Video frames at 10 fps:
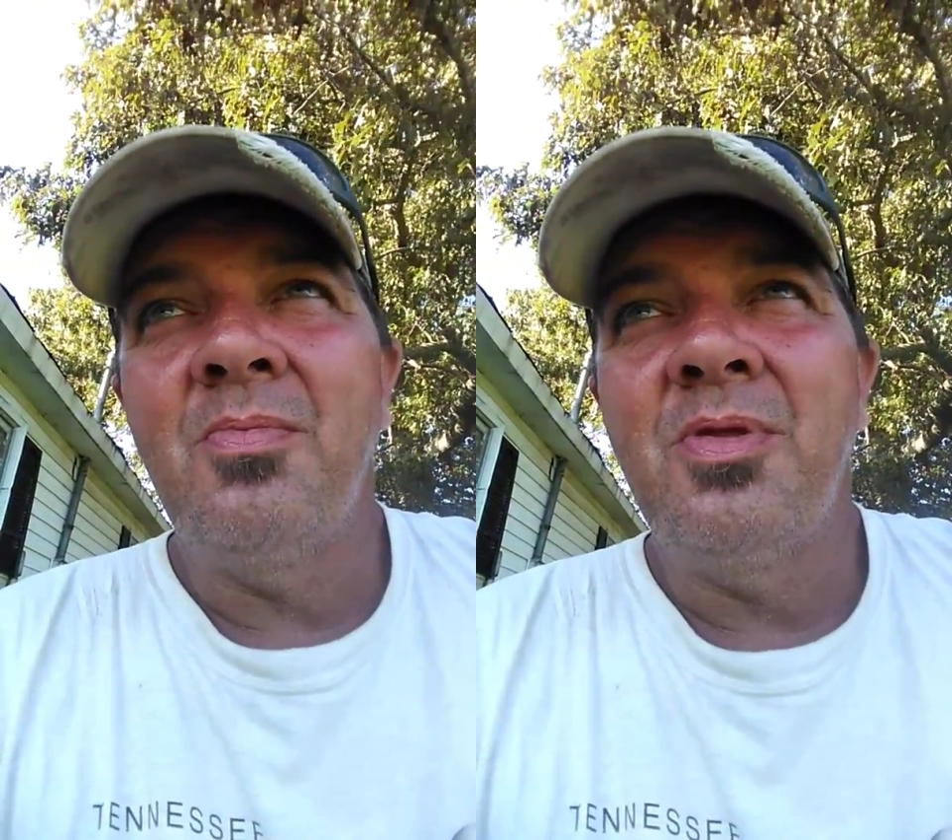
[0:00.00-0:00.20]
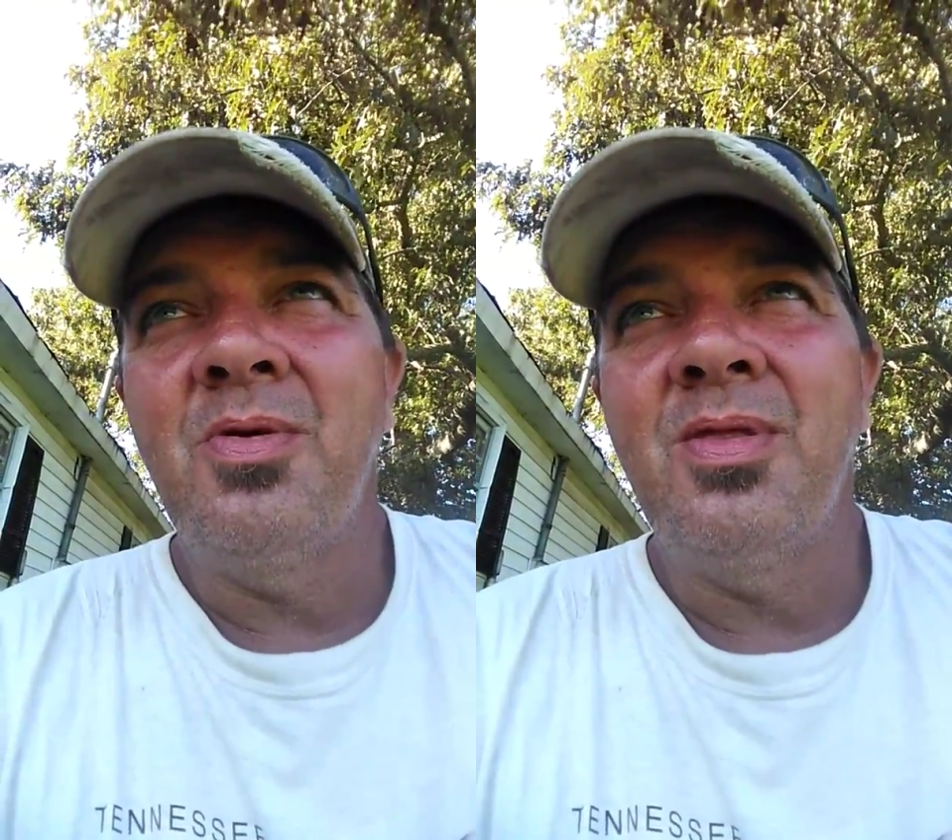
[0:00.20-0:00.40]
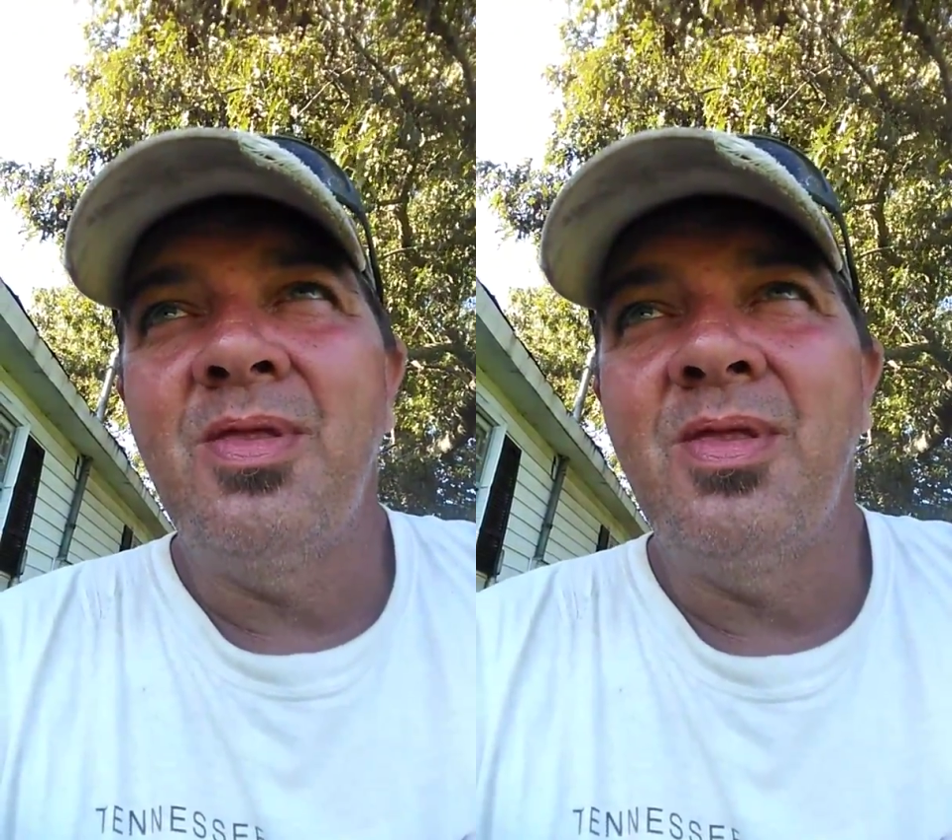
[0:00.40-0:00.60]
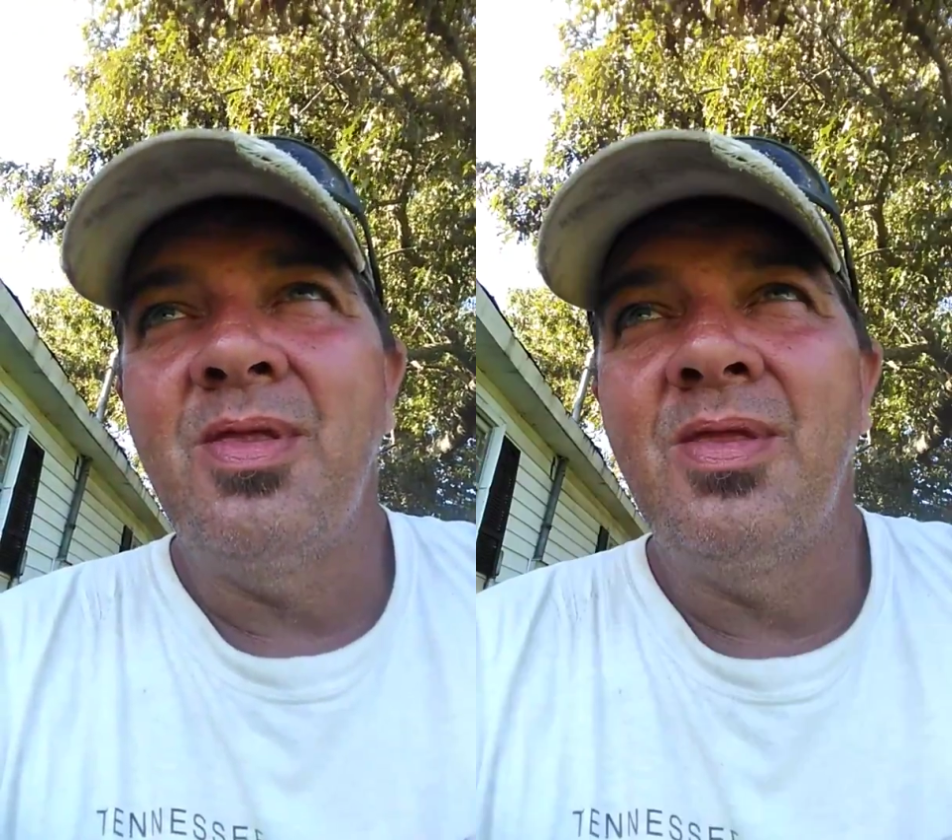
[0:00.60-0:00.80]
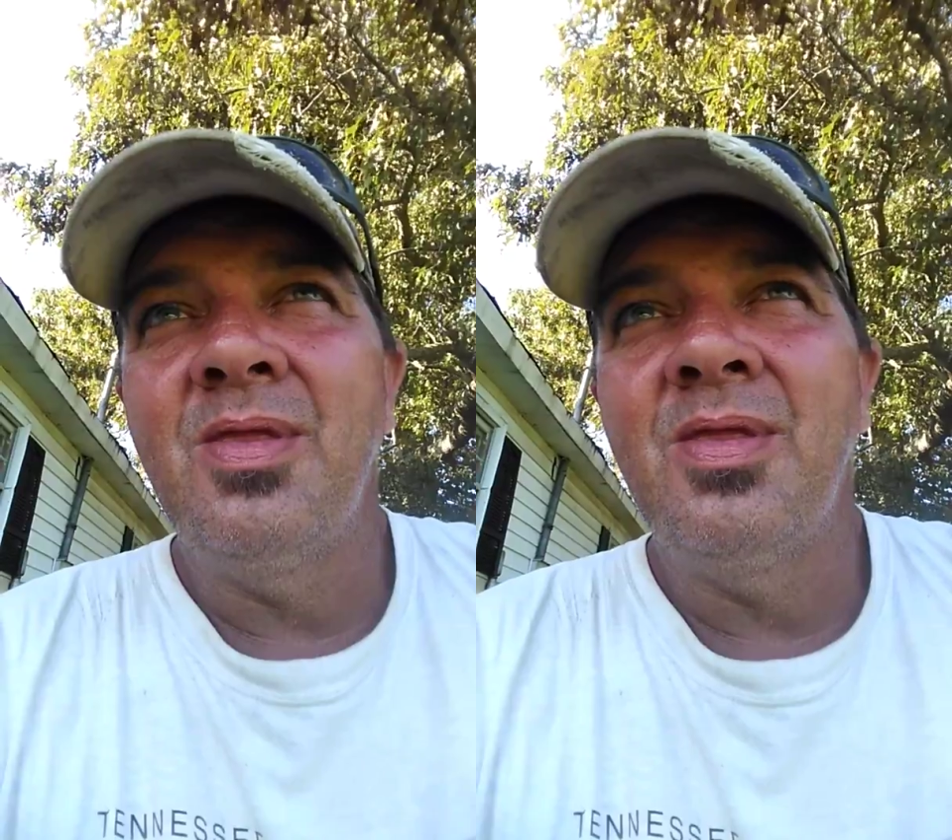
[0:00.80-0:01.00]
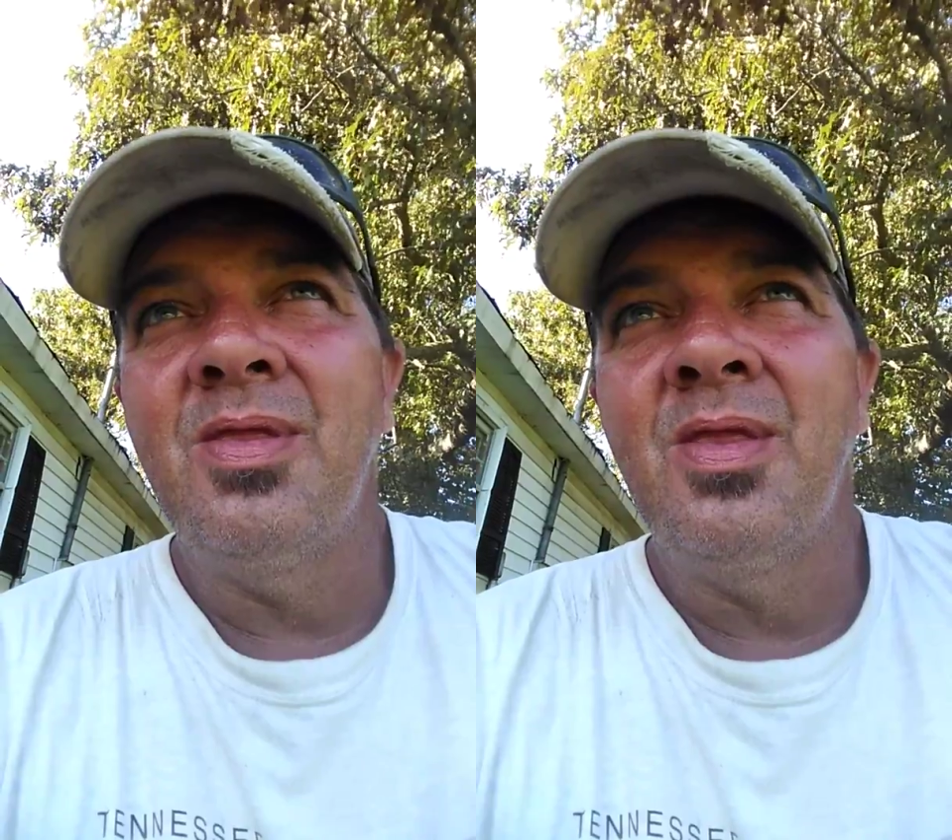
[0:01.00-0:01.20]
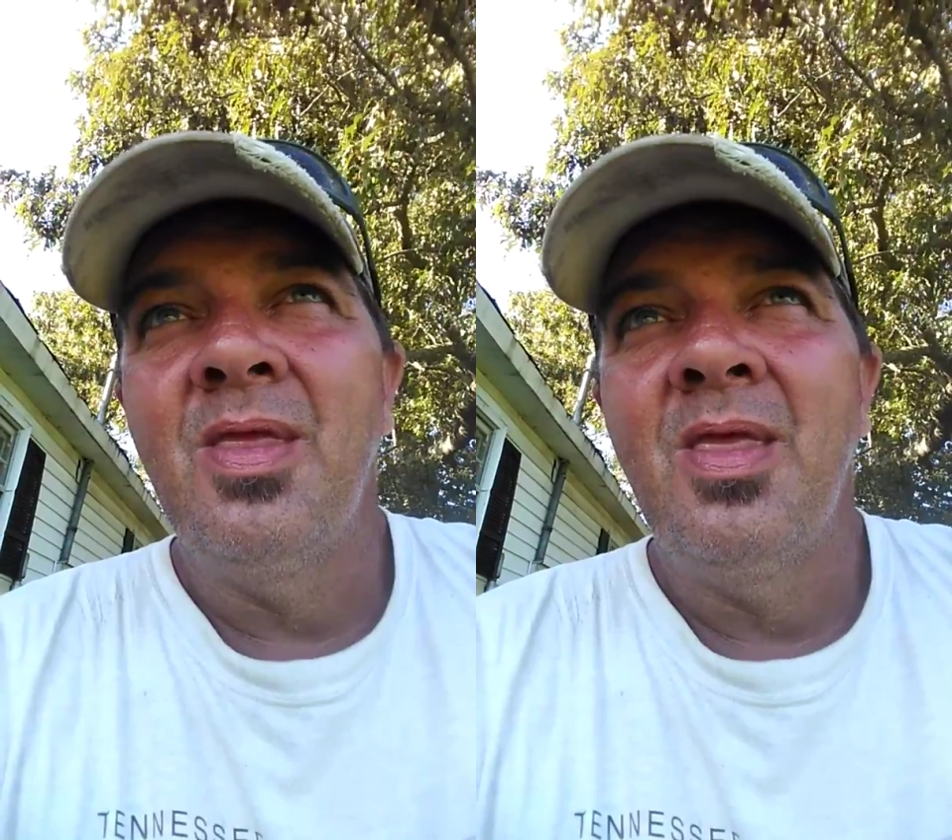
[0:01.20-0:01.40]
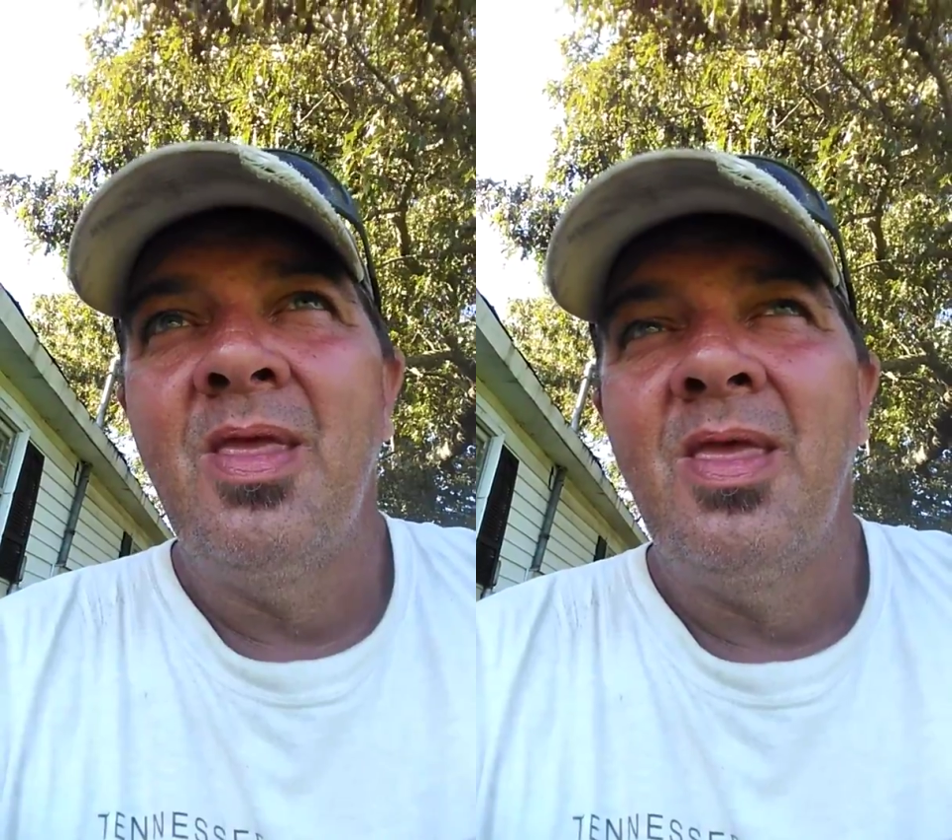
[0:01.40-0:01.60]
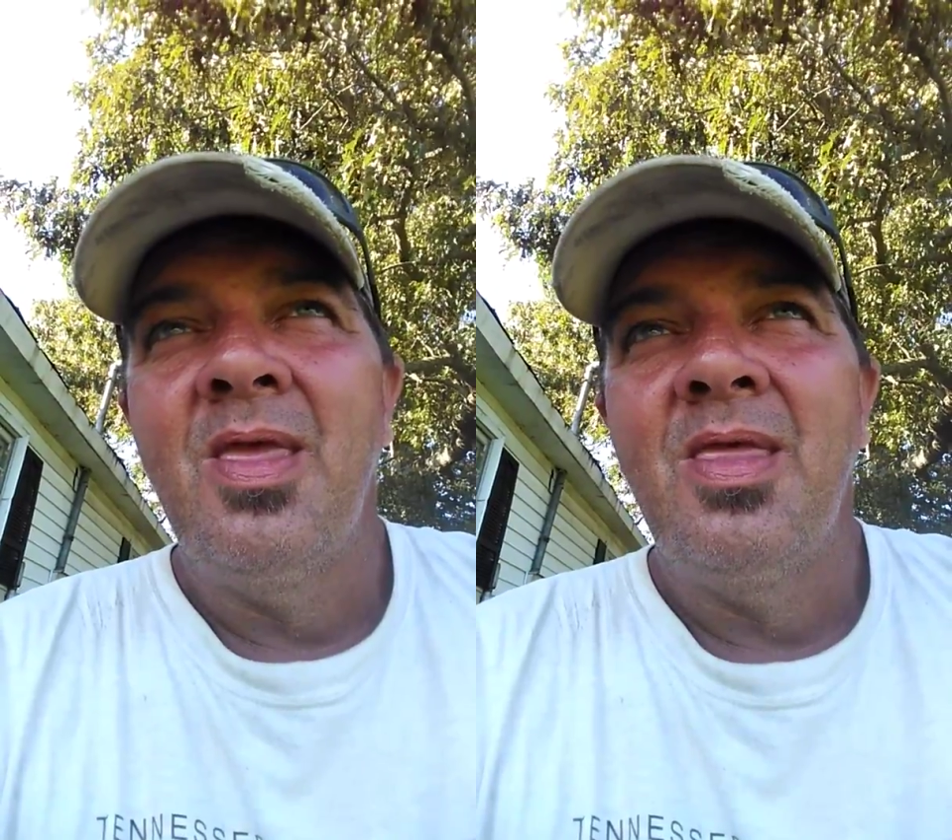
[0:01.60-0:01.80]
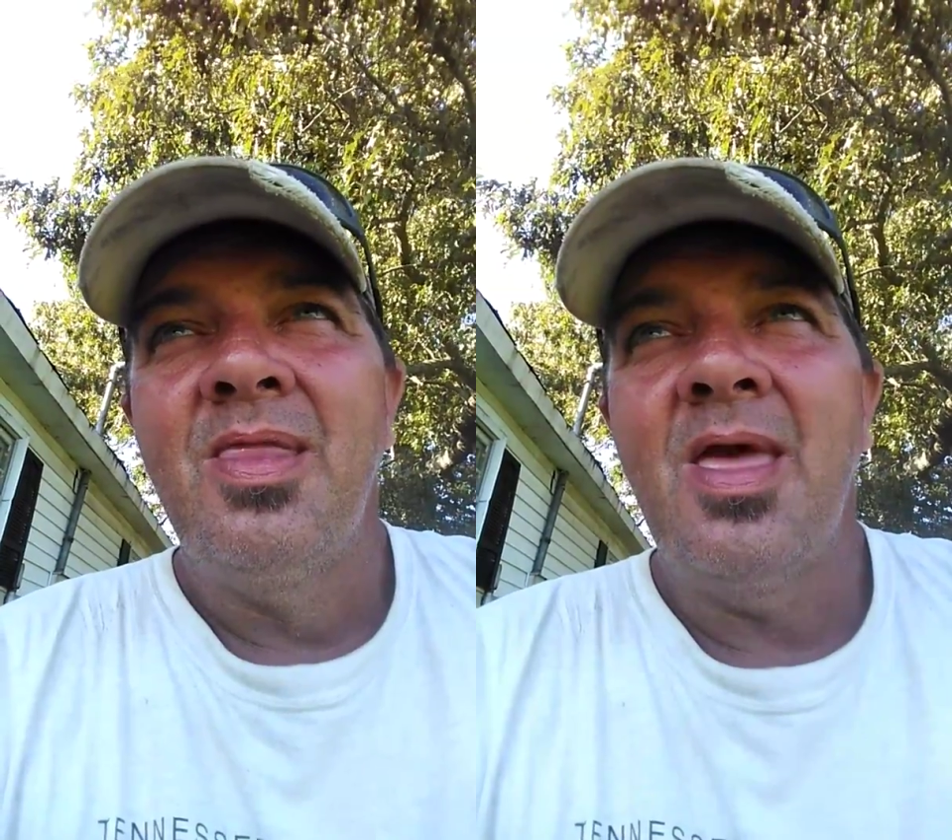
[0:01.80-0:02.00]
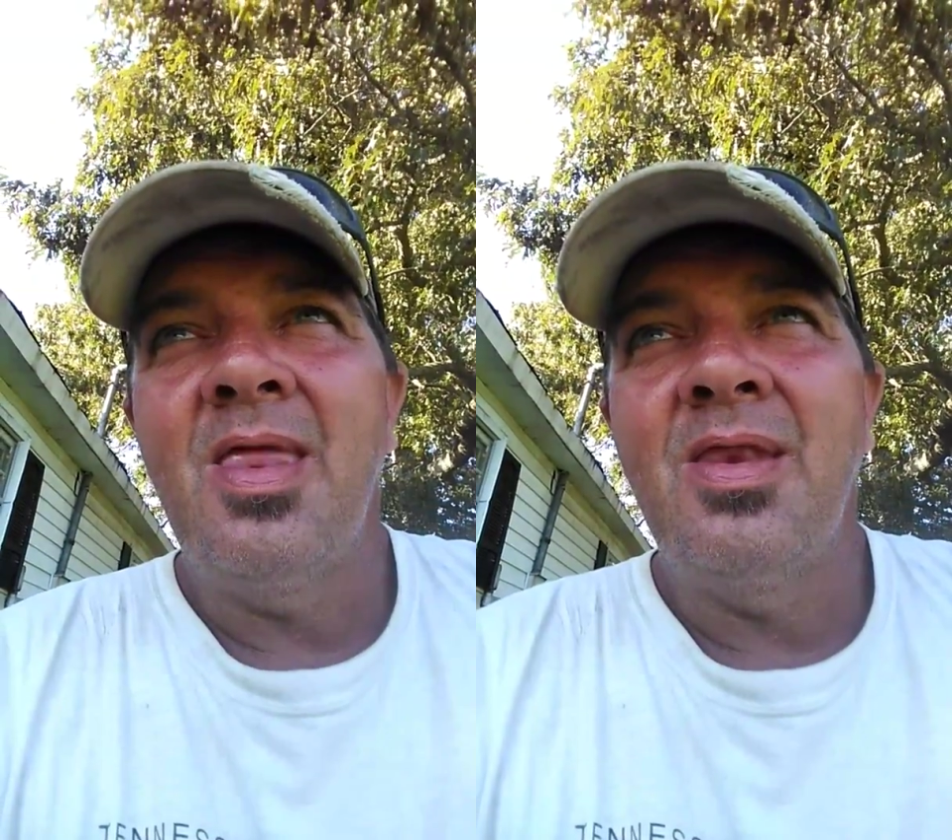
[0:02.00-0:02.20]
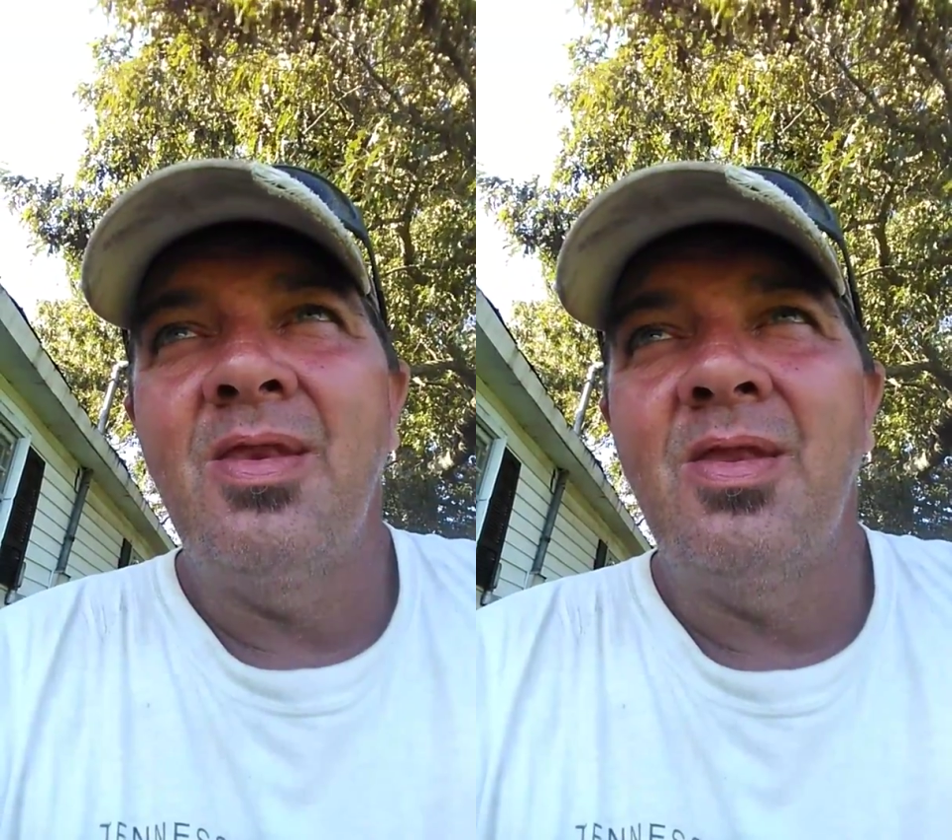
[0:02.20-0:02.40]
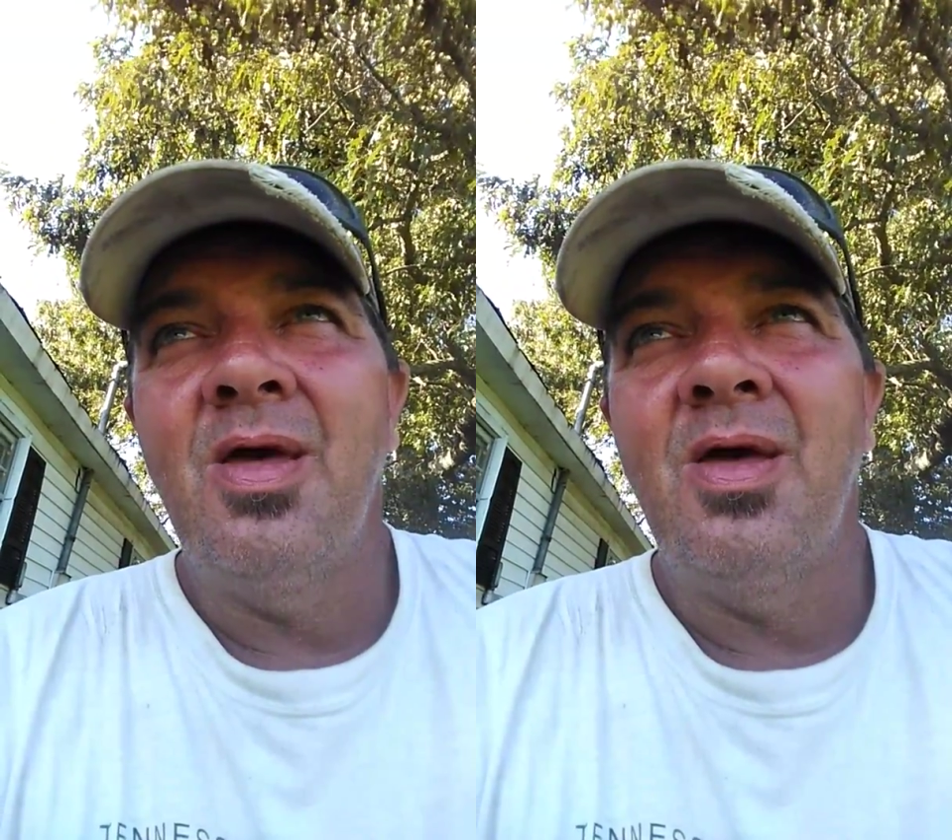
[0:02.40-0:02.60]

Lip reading: doing. That and